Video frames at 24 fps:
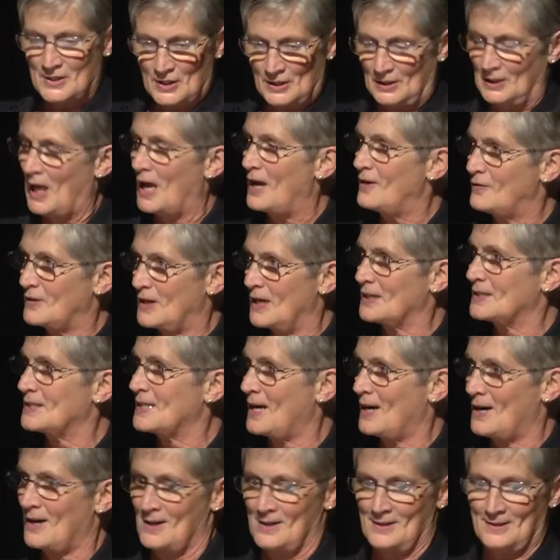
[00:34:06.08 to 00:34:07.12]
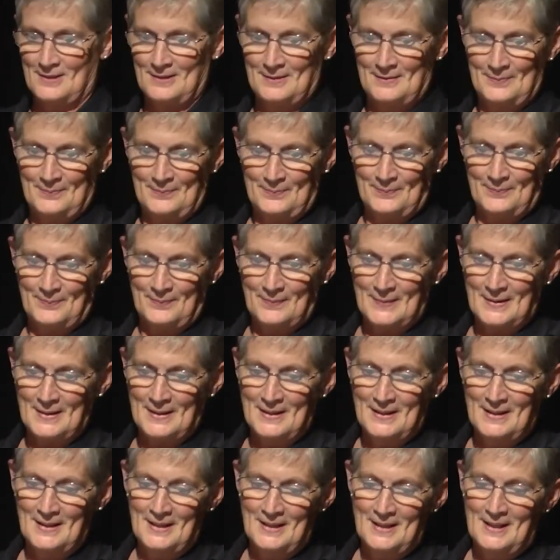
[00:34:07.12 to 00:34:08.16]
life gets hard.
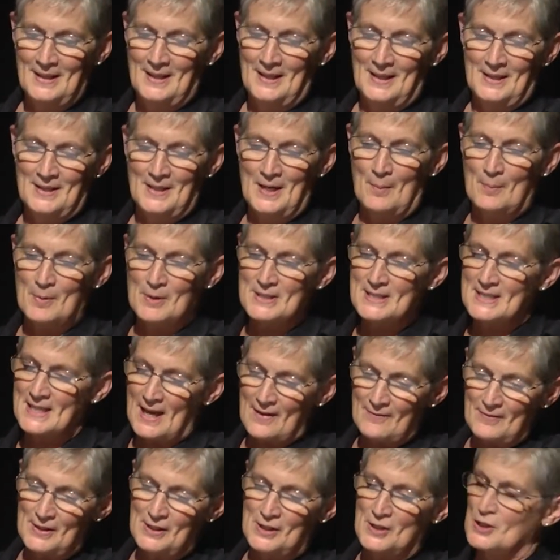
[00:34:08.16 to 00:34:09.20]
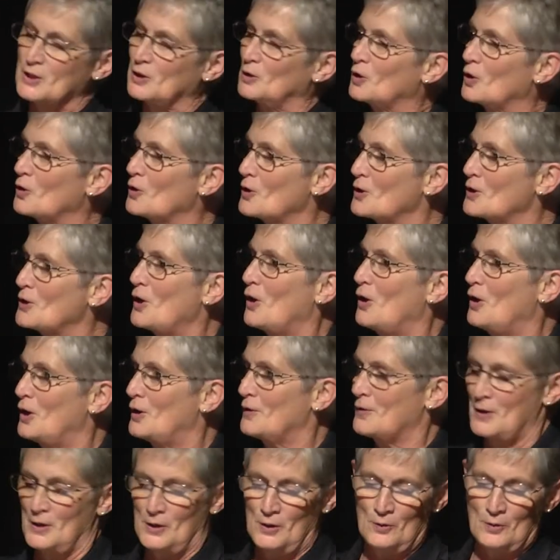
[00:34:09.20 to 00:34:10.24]
Number 7 is learn
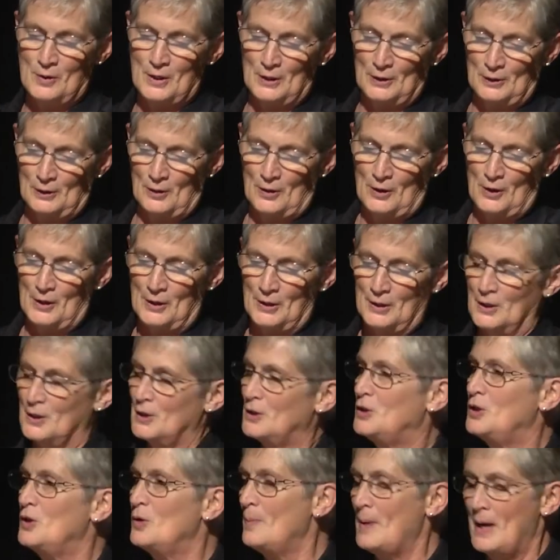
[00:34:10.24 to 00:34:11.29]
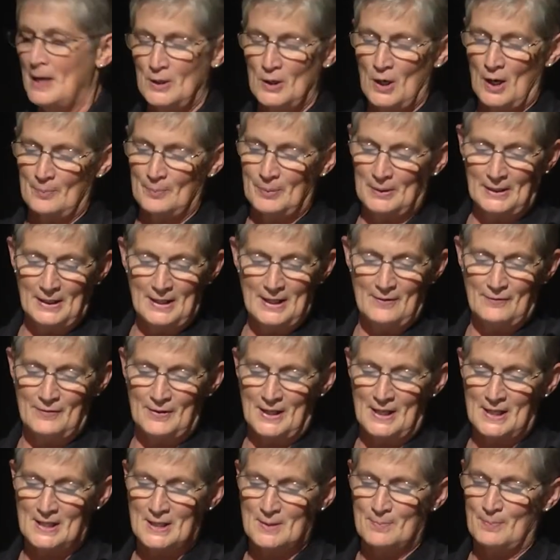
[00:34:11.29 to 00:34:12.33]
all that you can learn. You may not believe
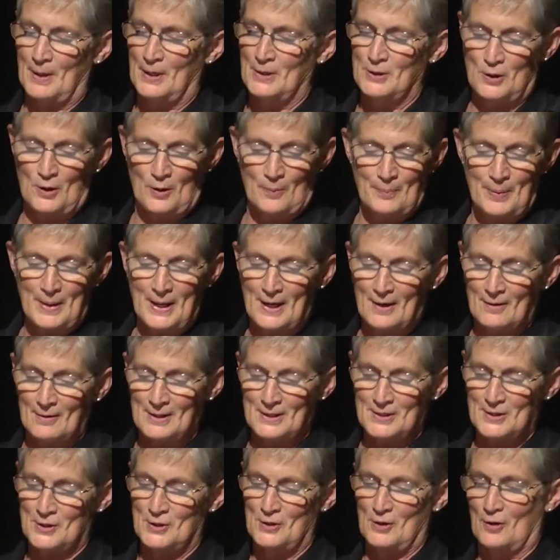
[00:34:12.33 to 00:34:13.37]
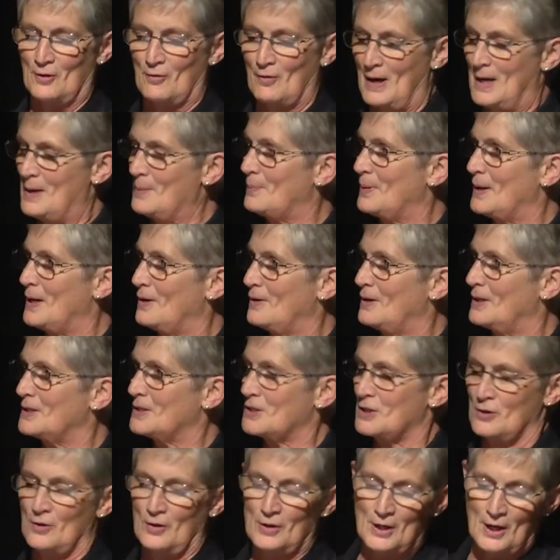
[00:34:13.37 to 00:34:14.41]
this, but your parents, your
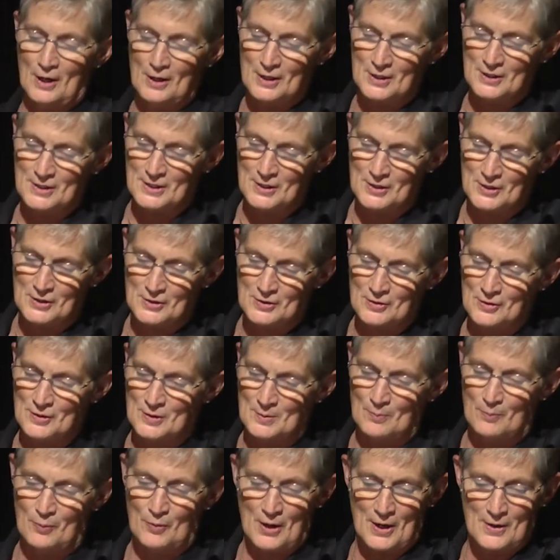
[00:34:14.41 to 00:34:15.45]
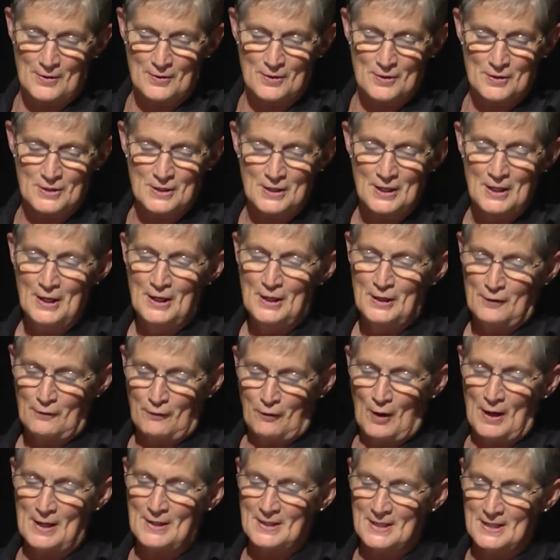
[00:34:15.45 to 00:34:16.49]
grandparents, your younger sisters and brothers,
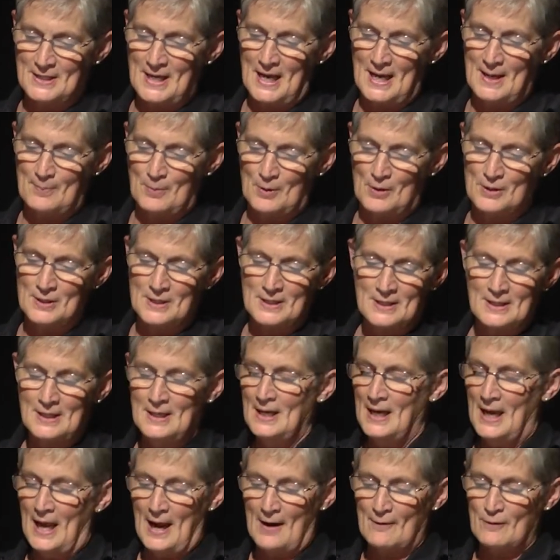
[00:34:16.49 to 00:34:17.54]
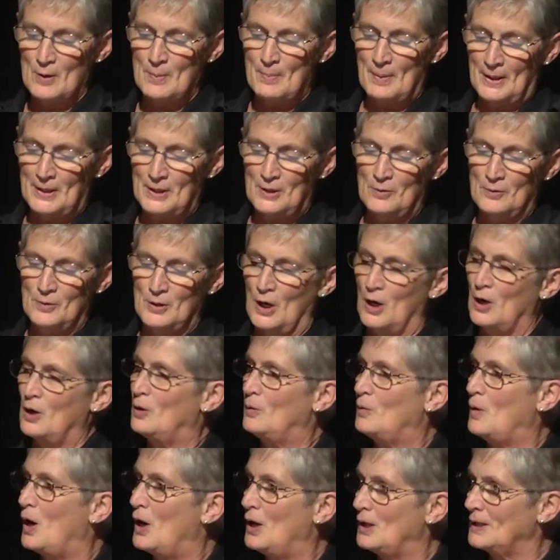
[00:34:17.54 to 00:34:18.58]
friends, neighbors, everybody you
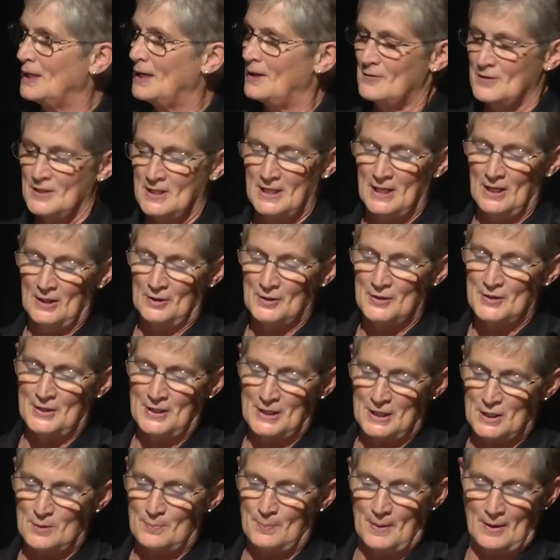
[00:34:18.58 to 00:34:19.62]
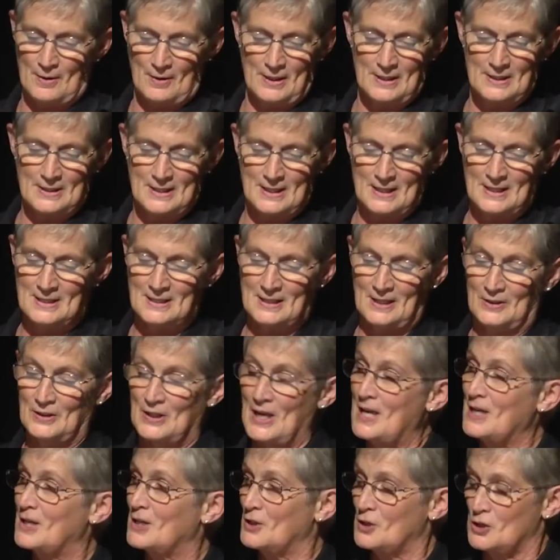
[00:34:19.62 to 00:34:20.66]
know all have skills and experiences that
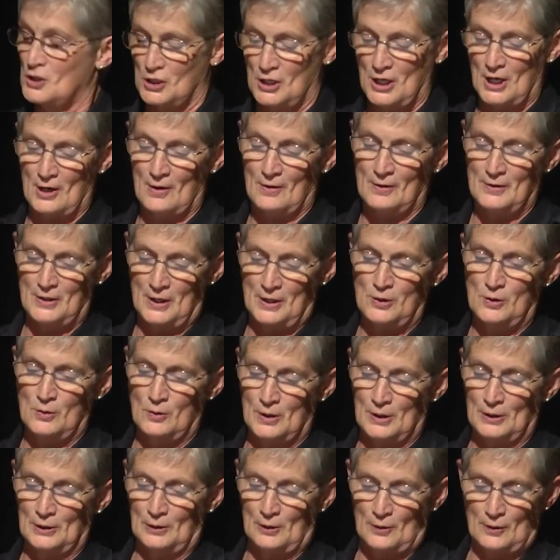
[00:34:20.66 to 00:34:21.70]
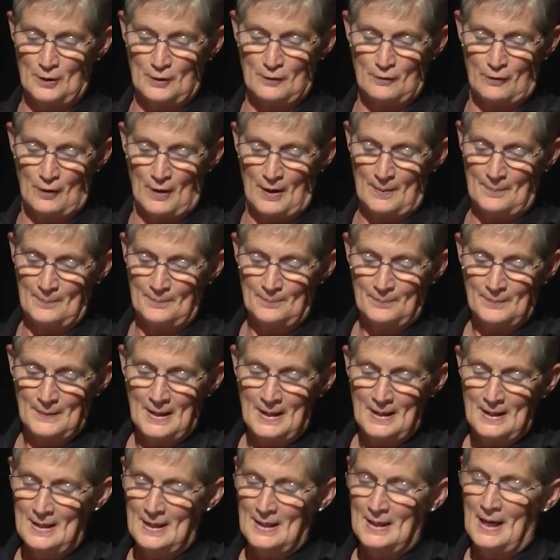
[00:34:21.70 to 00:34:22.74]
they can share and that you can learn from.
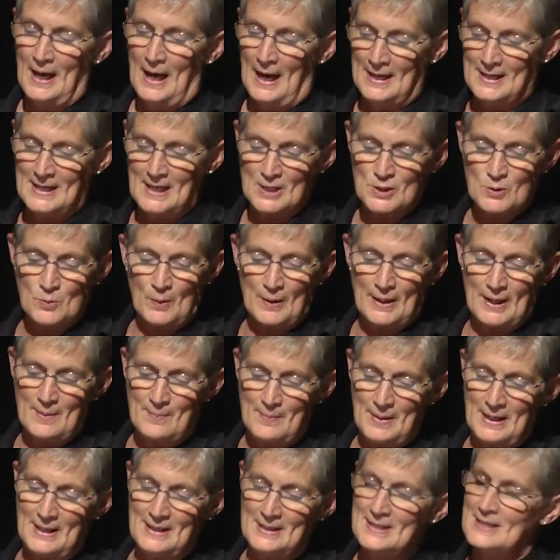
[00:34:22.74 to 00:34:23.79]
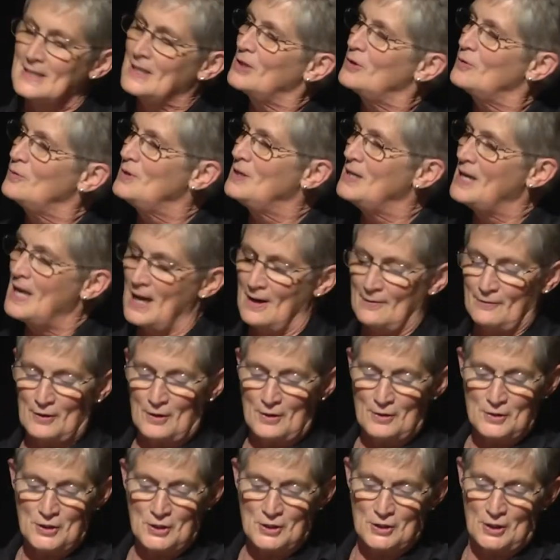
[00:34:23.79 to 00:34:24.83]
I guess what I mean is that you
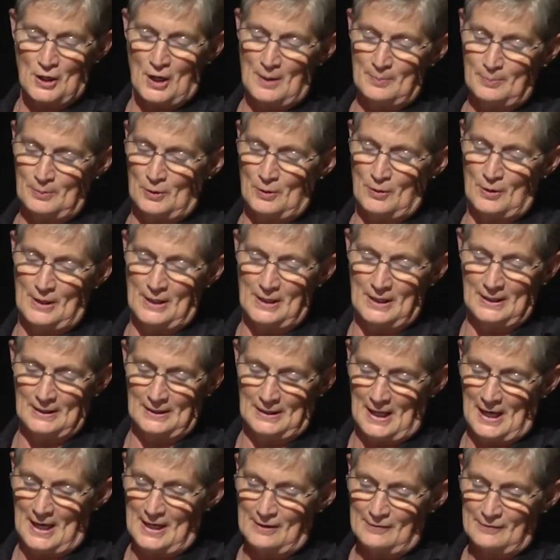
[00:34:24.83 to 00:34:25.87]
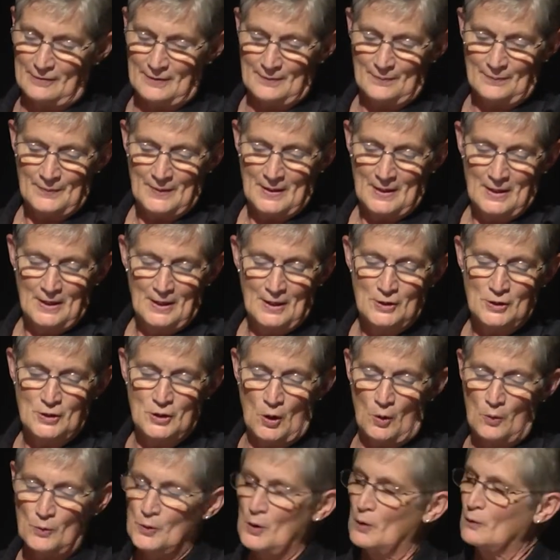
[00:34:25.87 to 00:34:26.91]
never stop learning in life.
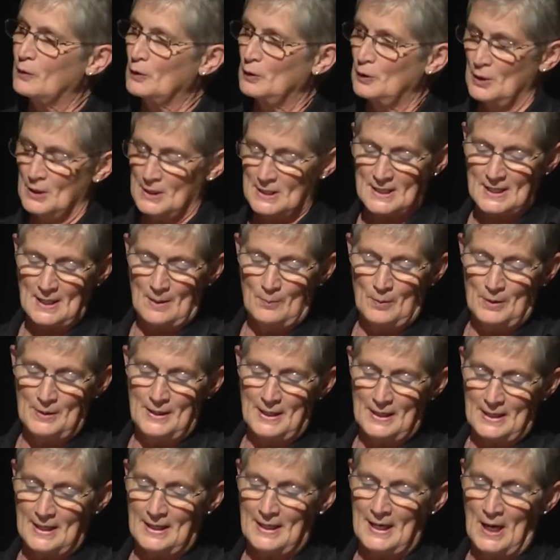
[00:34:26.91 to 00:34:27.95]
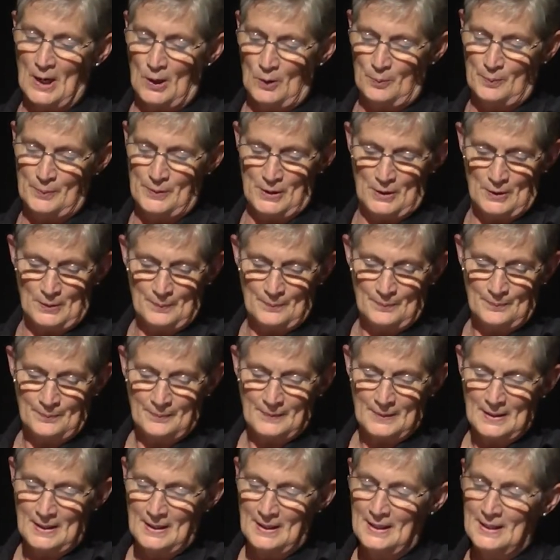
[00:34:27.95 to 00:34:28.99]
Don't overlook someone that can help you.
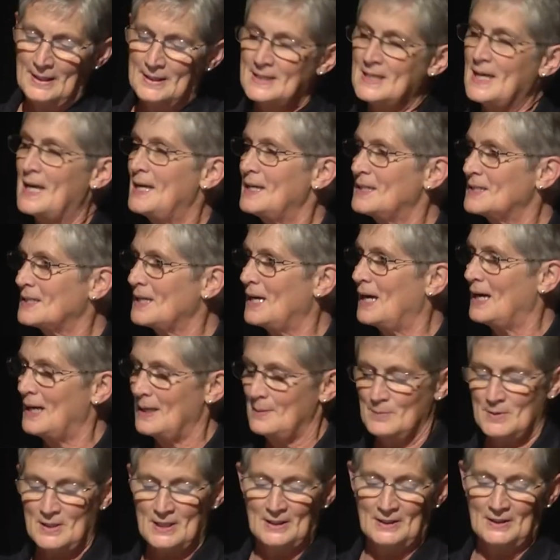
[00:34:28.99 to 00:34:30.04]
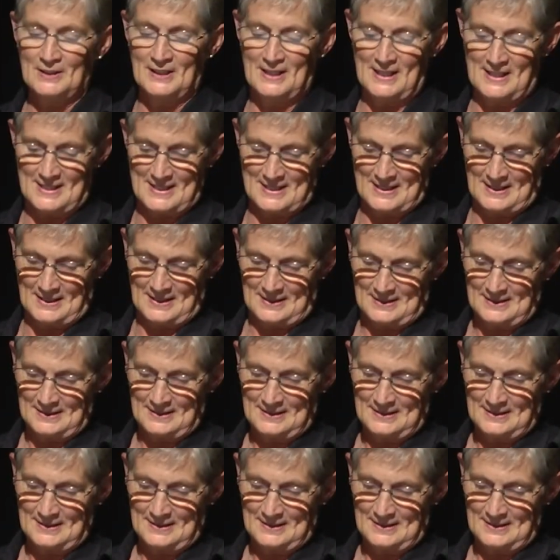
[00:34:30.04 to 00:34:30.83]
Take time to listen.